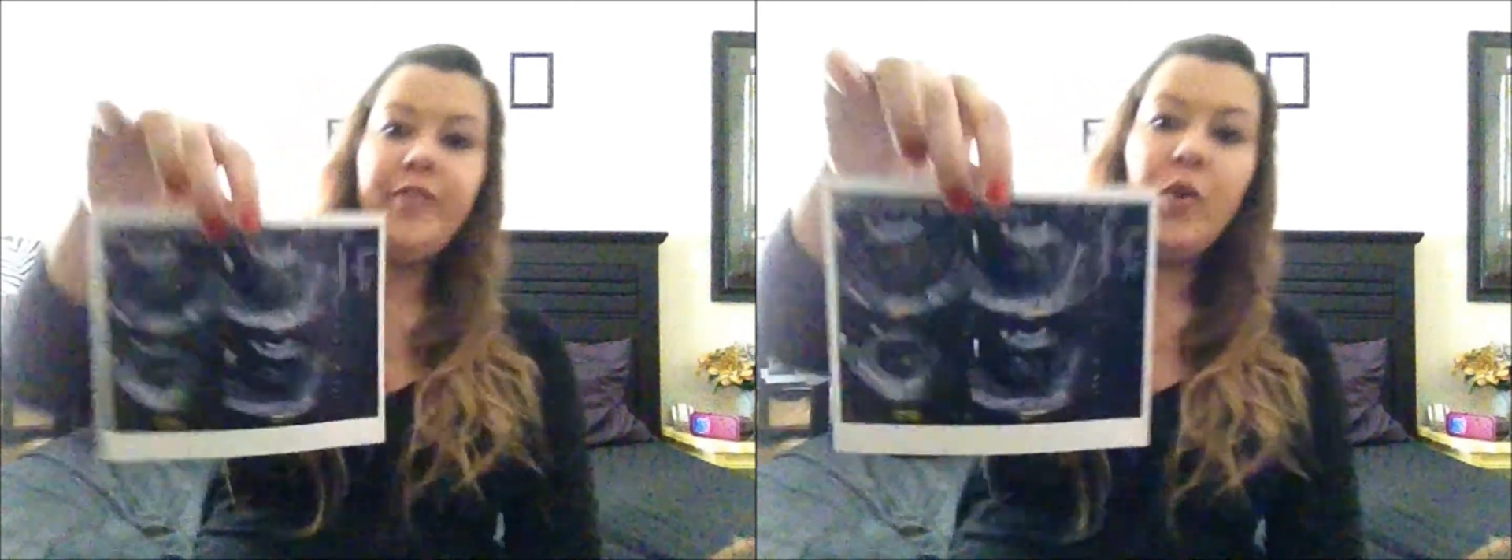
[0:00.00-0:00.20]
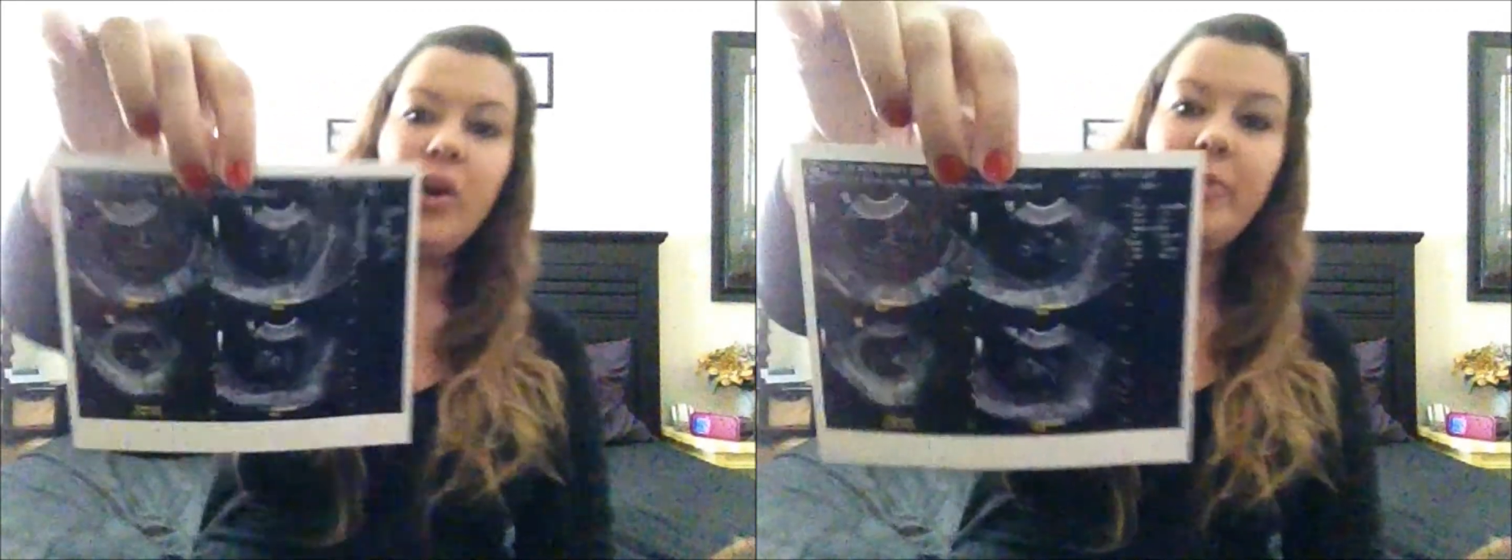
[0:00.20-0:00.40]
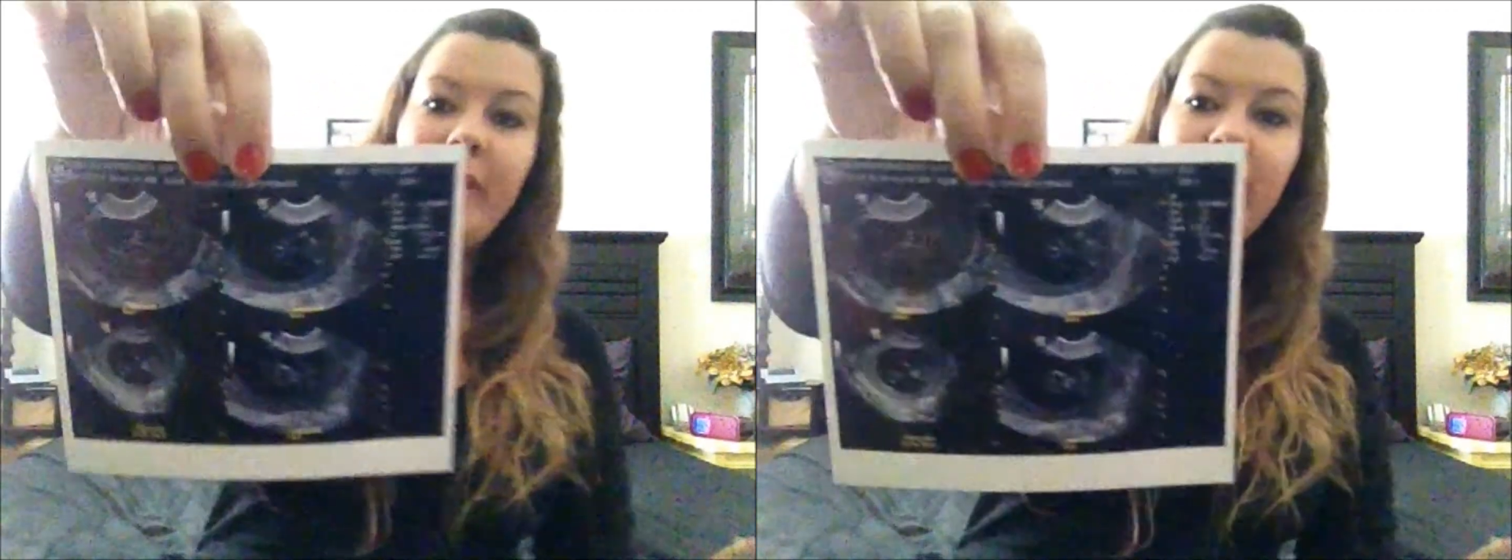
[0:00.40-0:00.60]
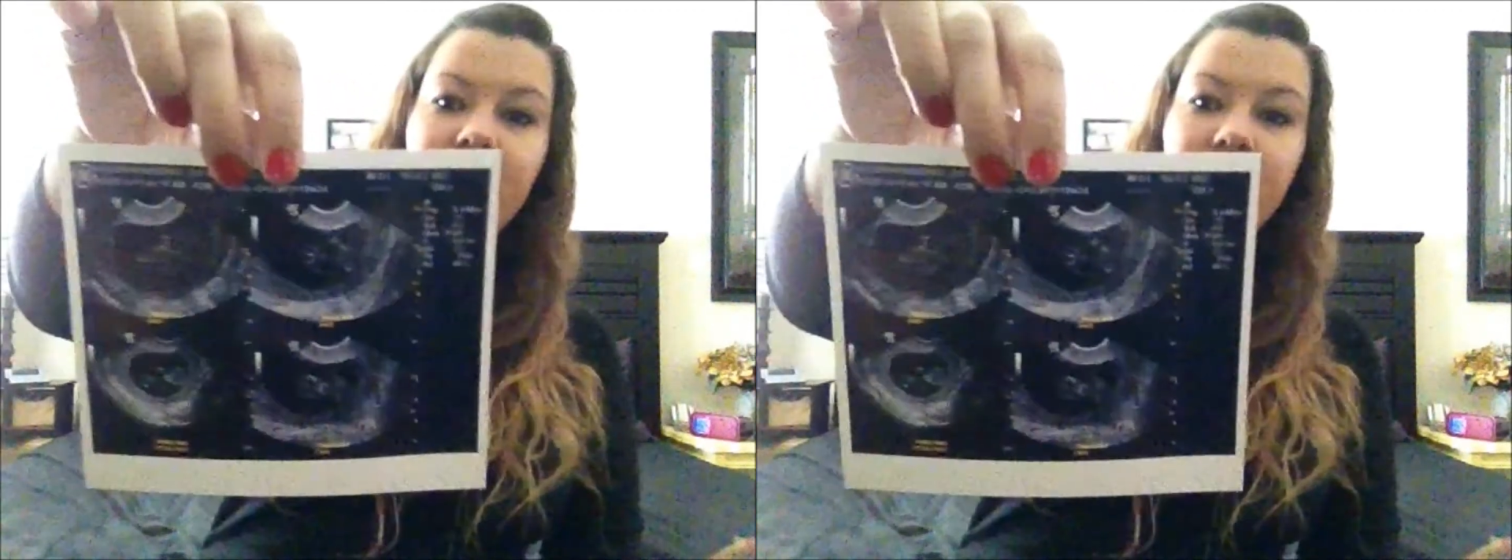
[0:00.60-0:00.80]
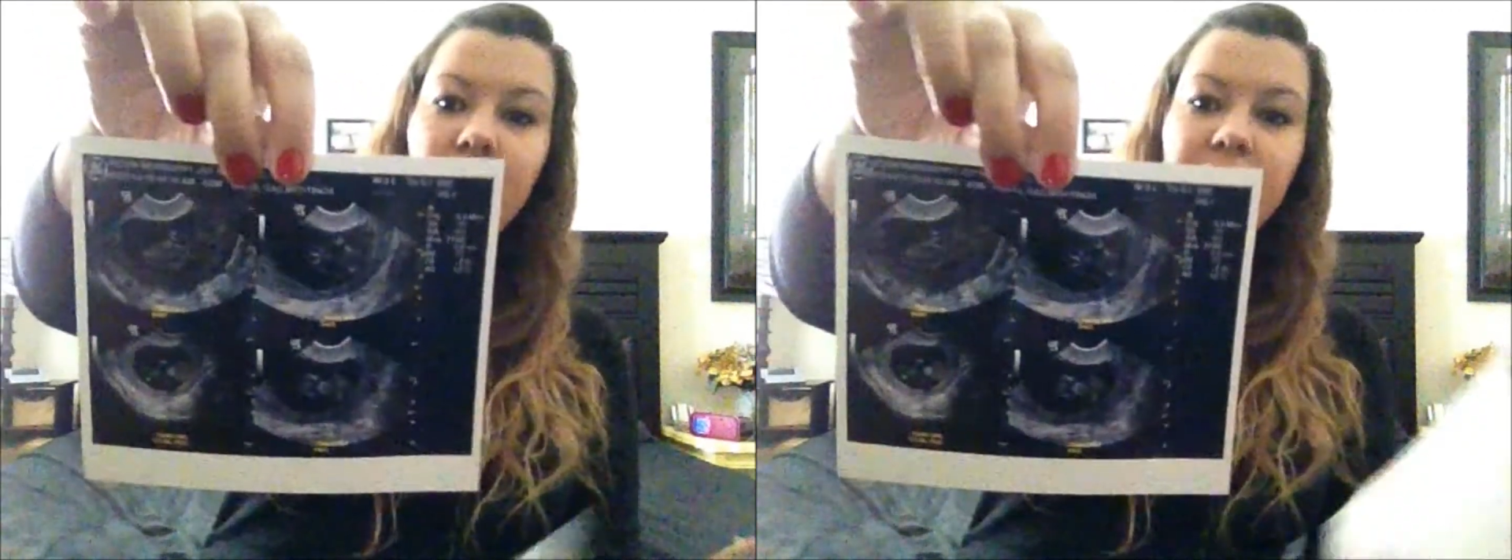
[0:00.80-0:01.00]

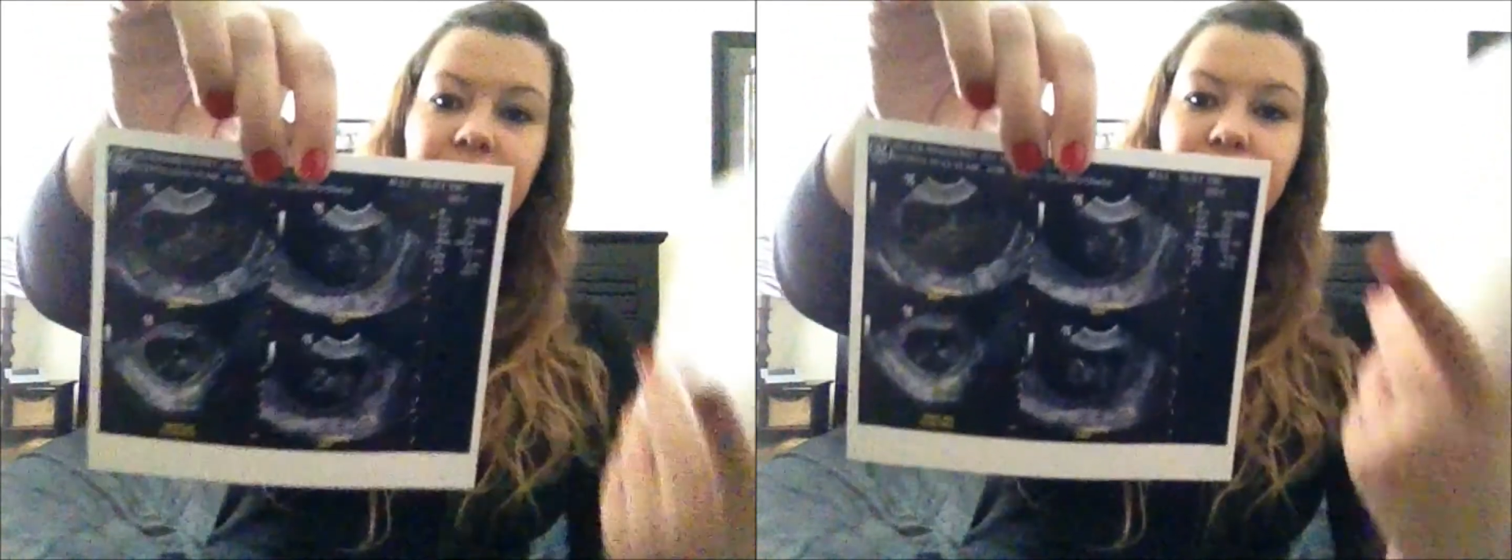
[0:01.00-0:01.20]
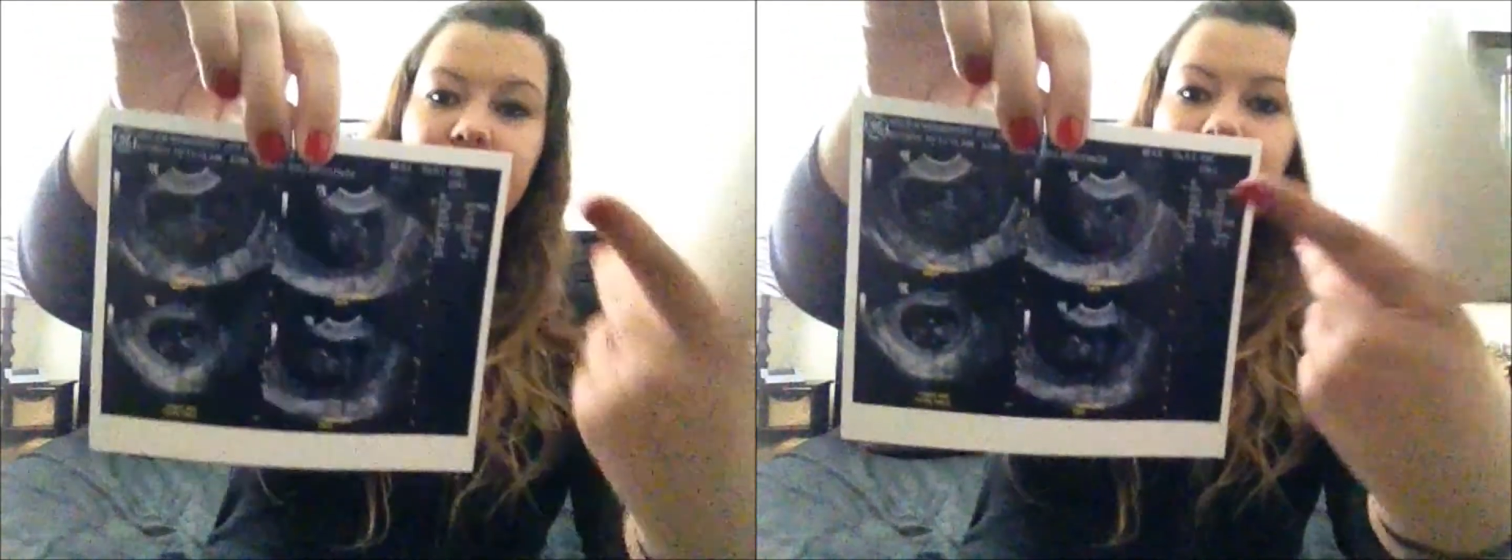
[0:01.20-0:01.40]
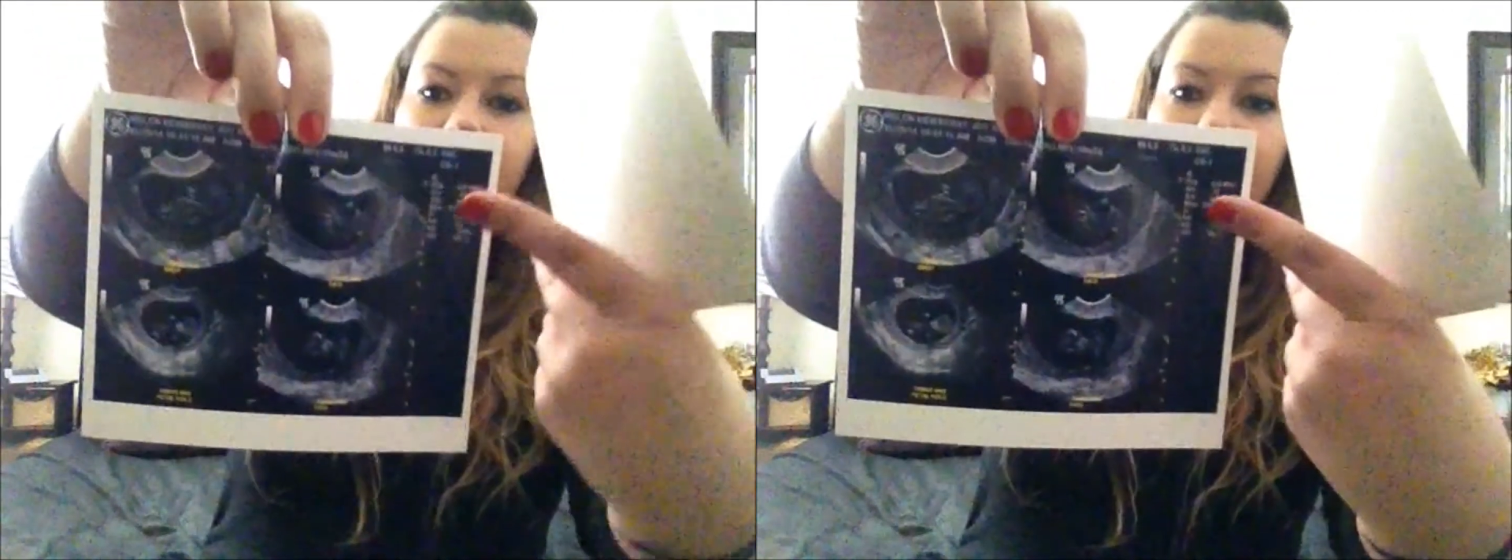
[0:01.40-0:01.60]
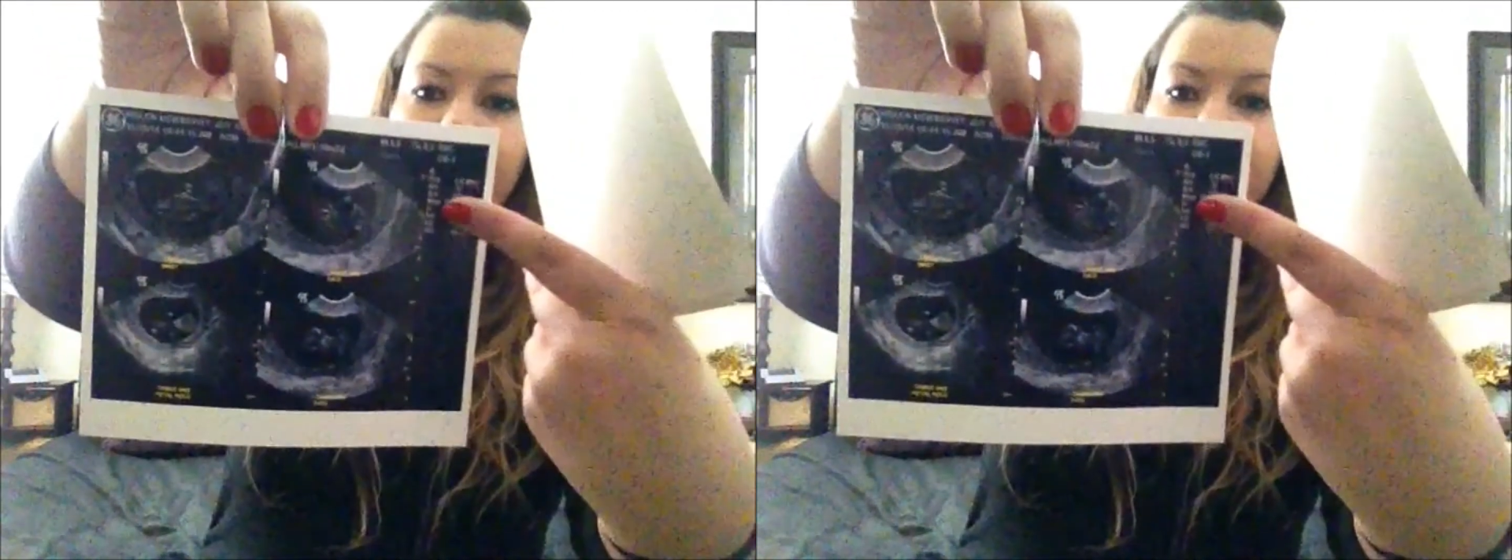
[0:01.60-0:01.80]
4x4, so there's 4